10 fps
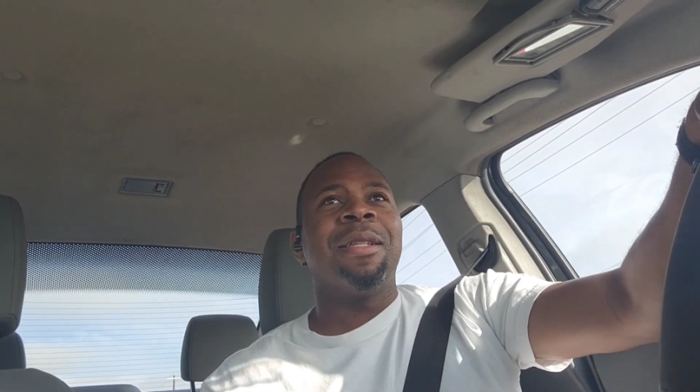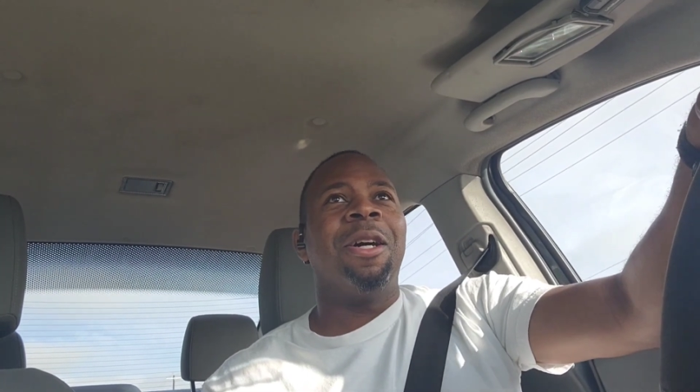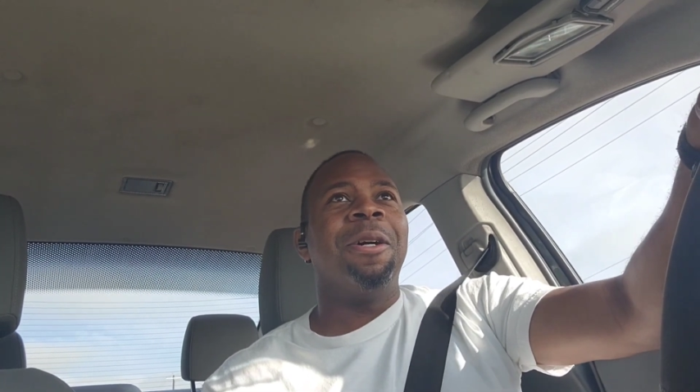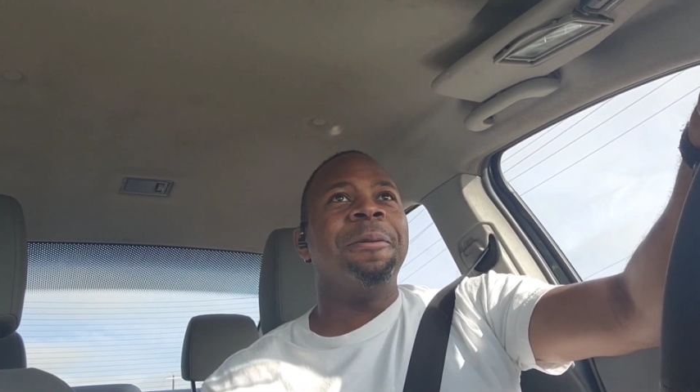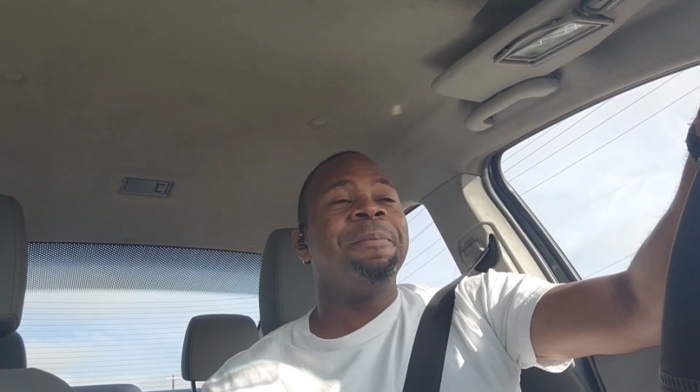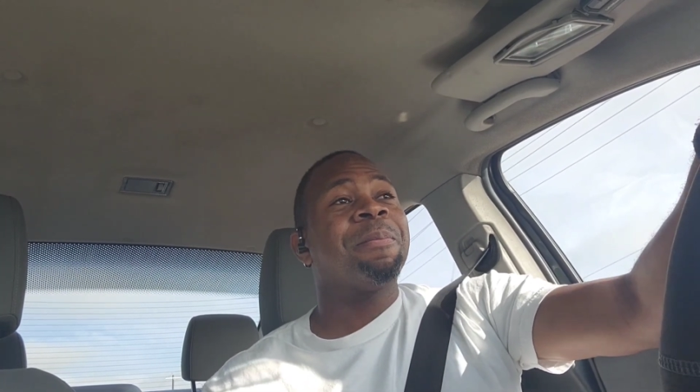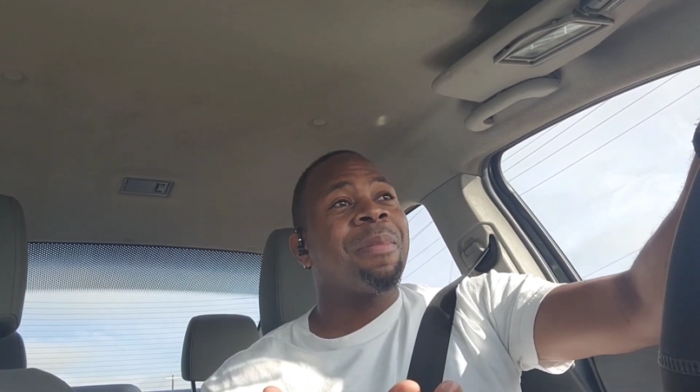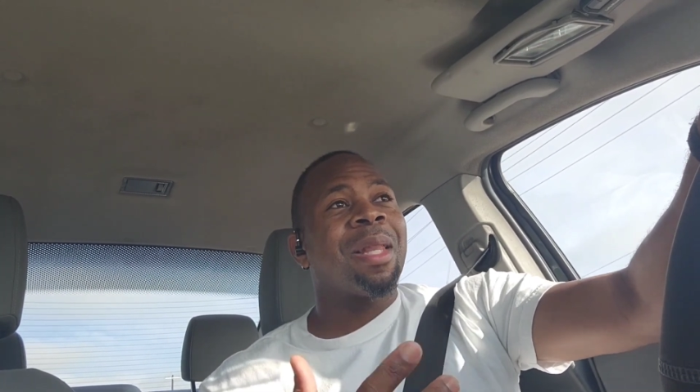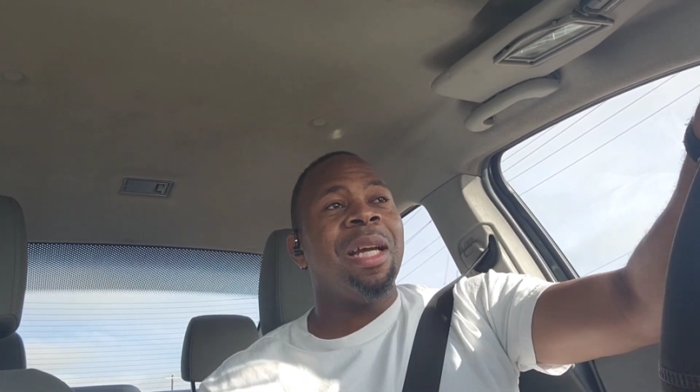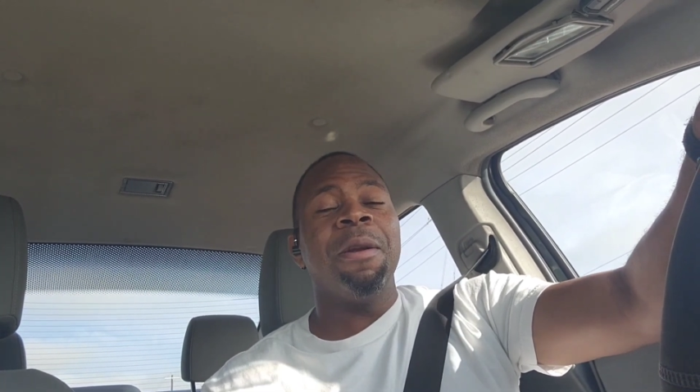So
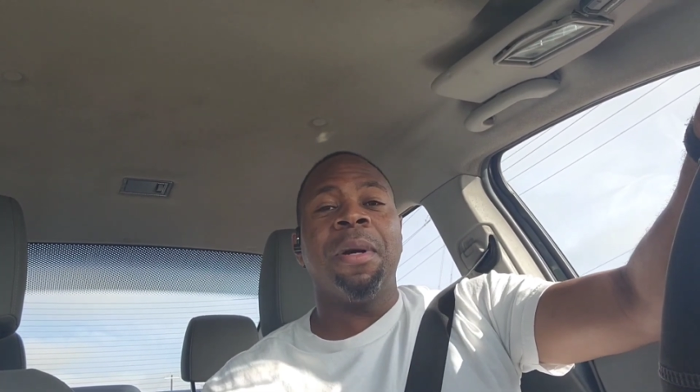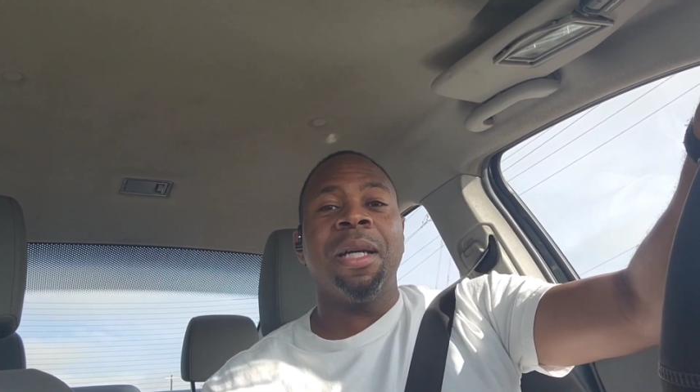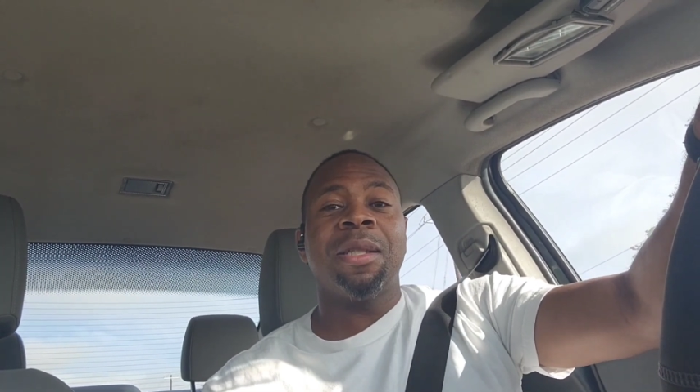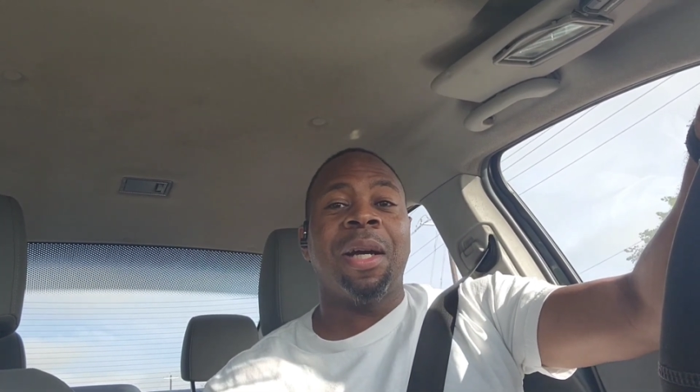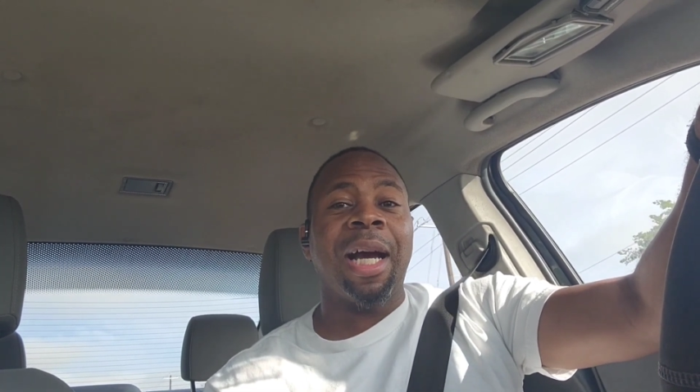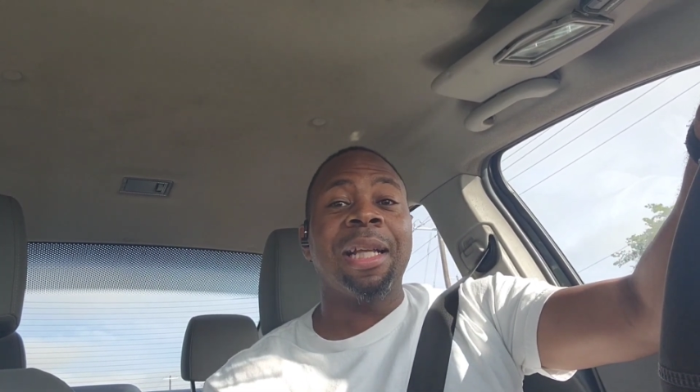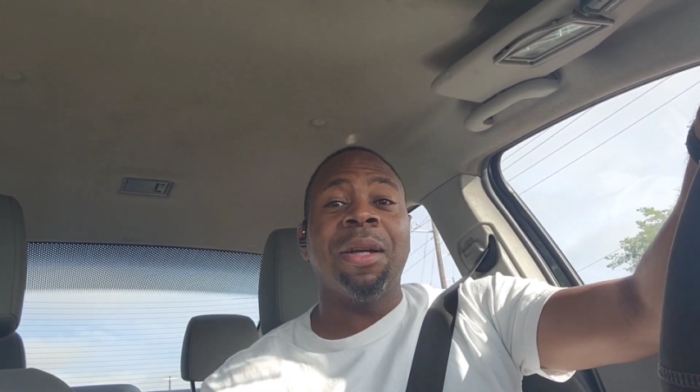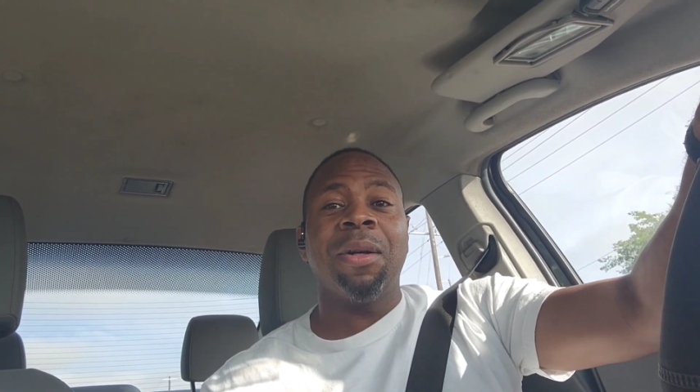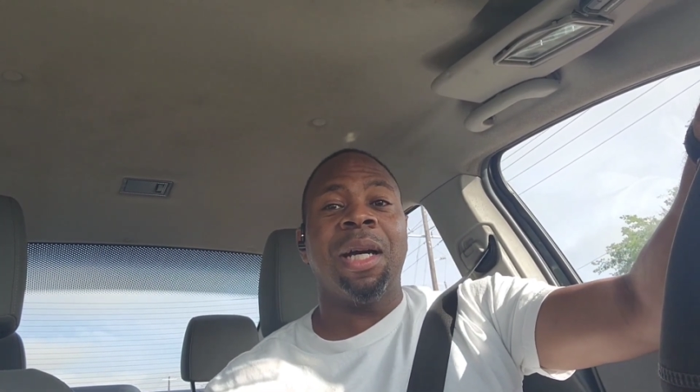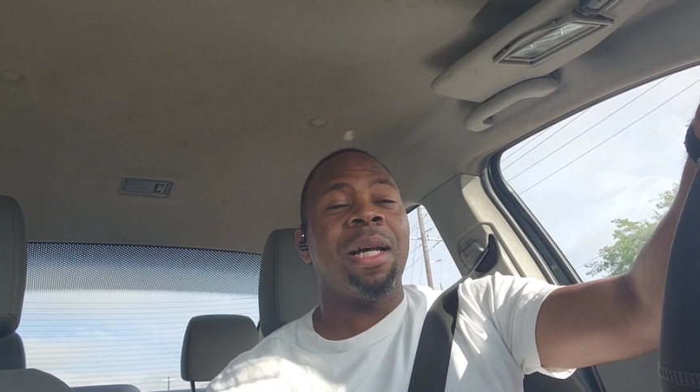anyway, so I
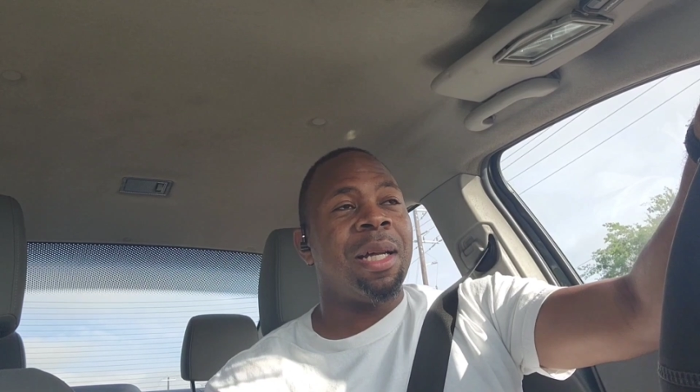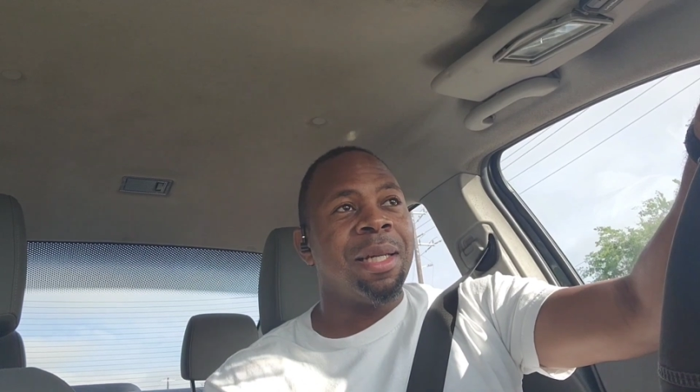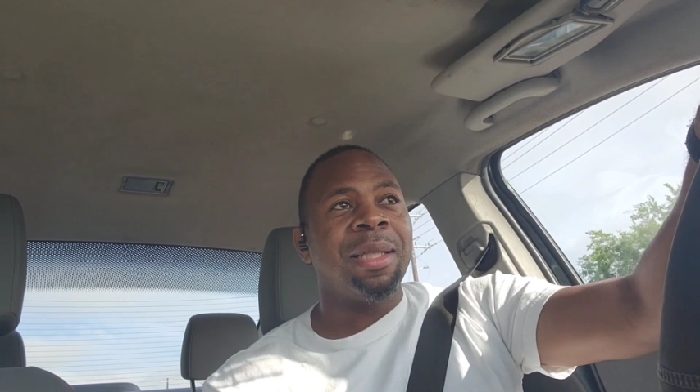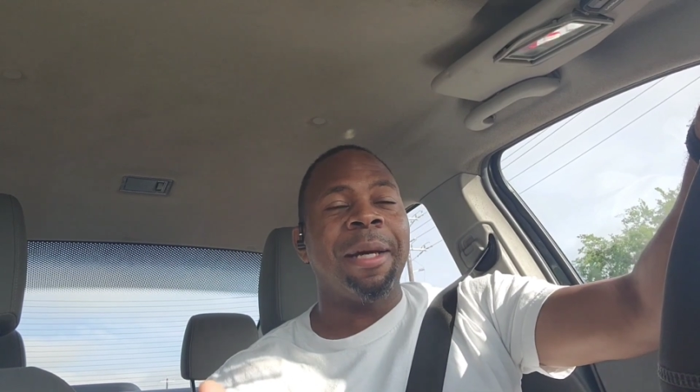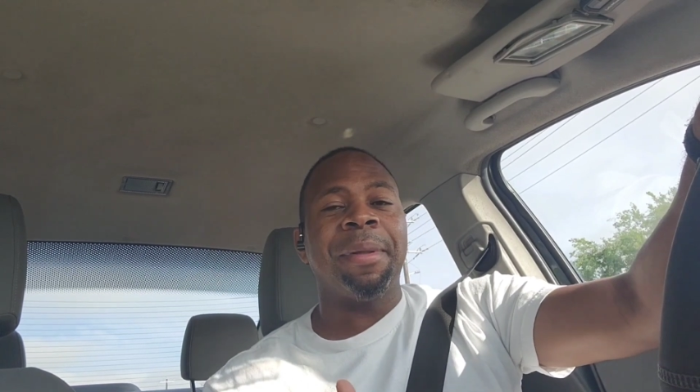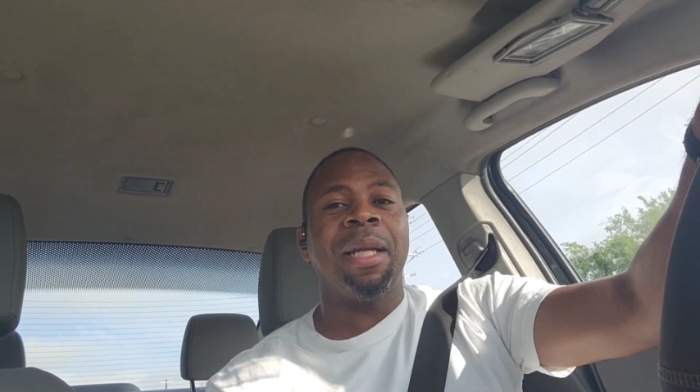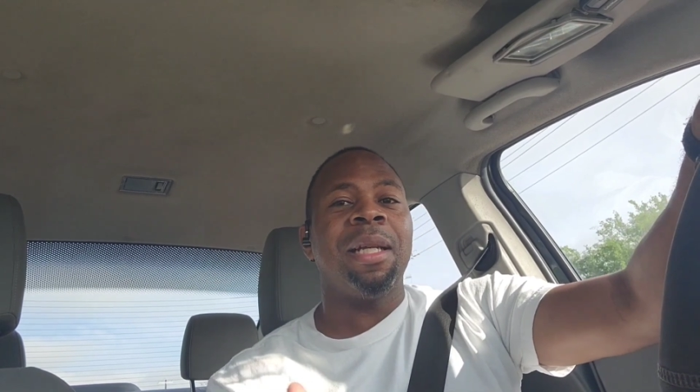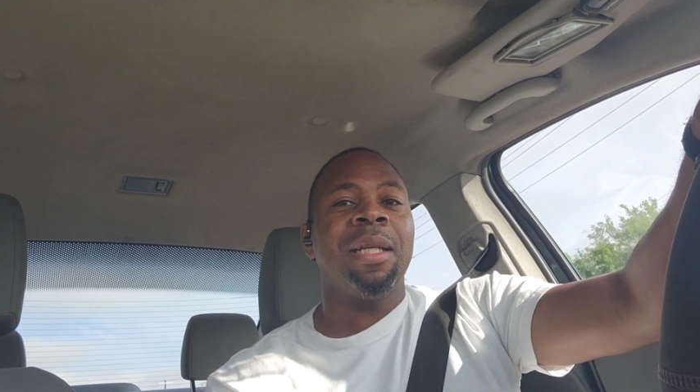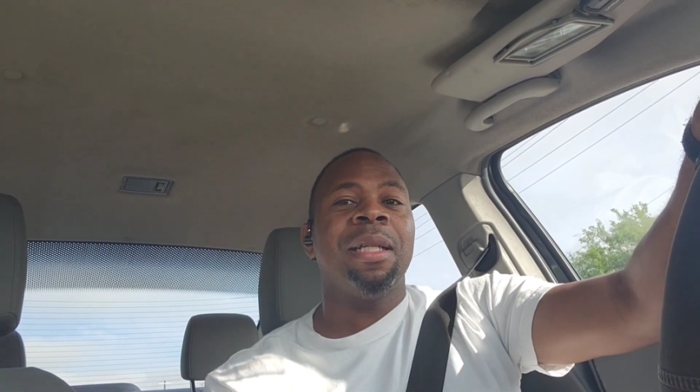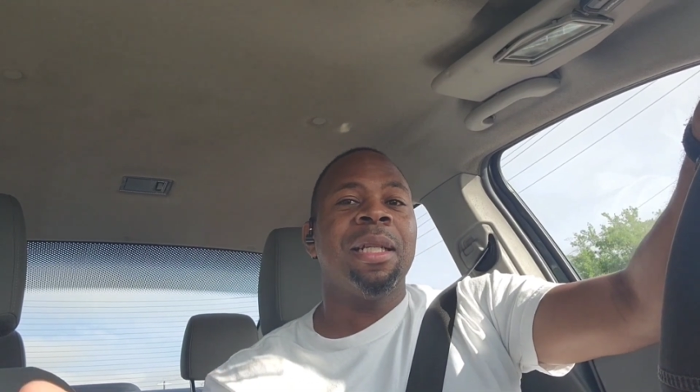got the, I accepted
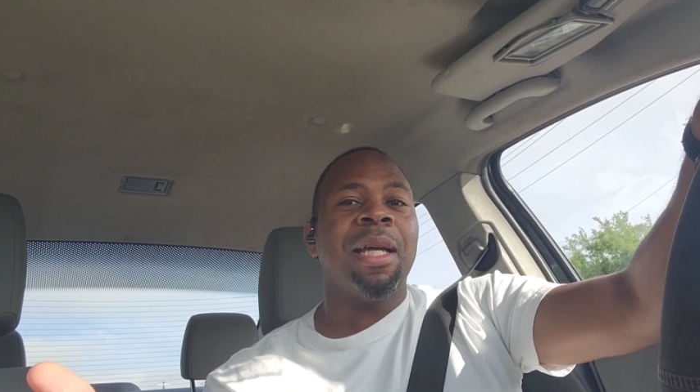it.